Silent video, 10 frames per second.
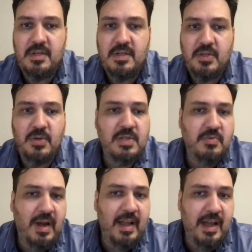So this is
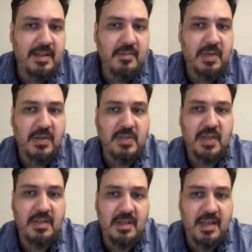really handy because
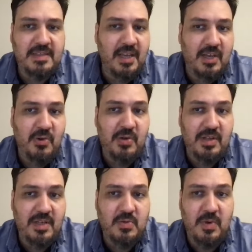it's security
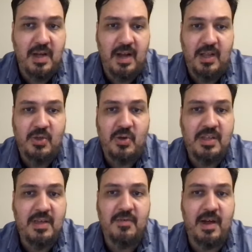as well. You don't
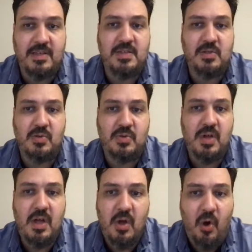give access to
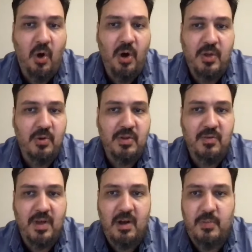all your
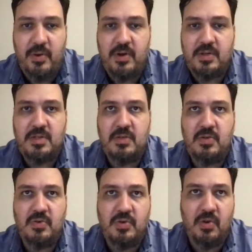developers
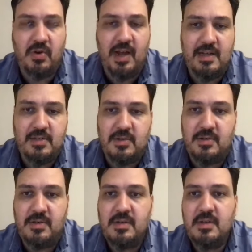to your cluster.
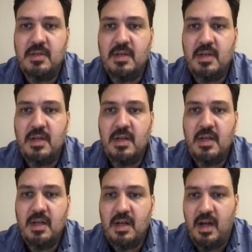
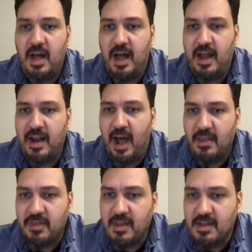And I
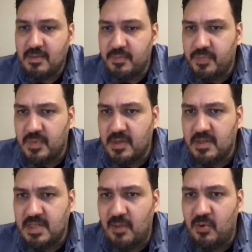think
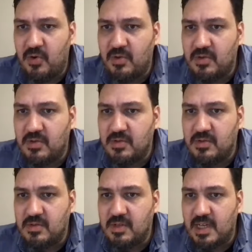someone
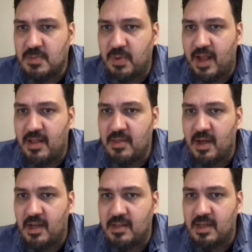explained
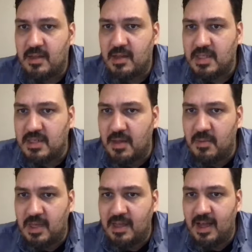that, I think it's
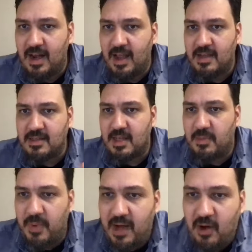Miguel and
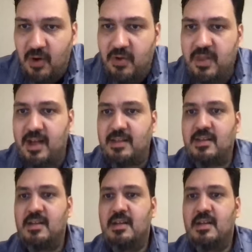Paolo, that